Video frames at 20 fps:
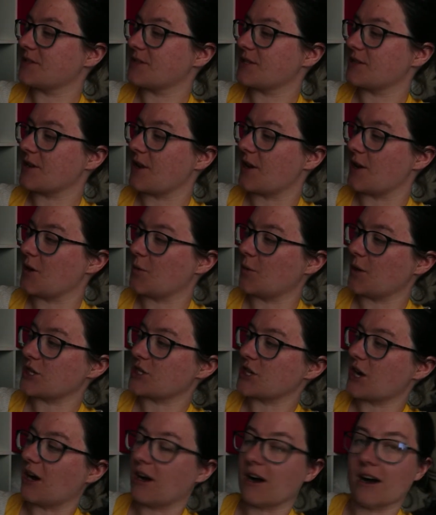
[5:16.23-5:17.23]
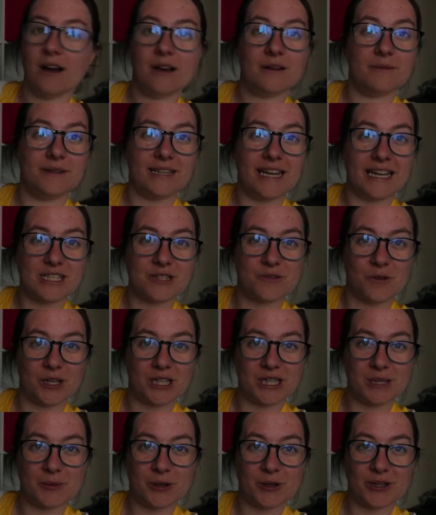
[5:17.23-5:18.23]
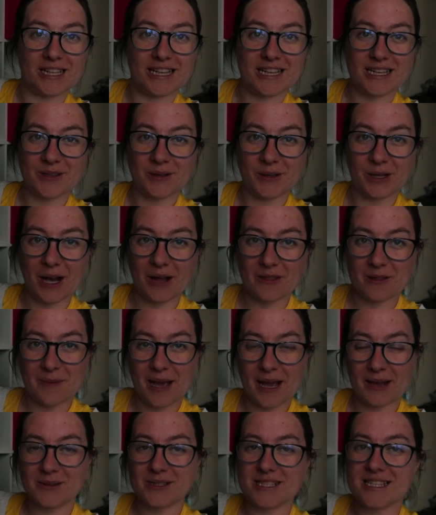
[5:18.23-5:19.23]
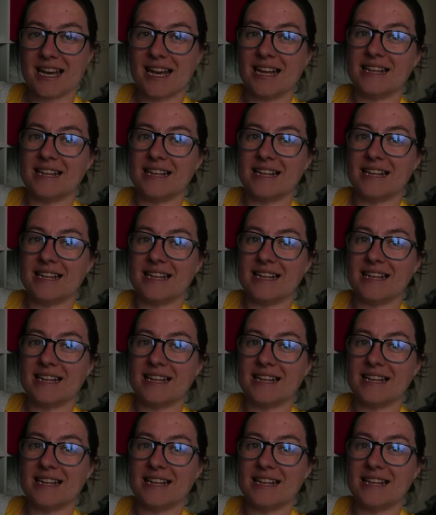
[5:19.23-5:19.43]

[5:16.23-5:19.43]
so which are later on in the booklet you can cut them out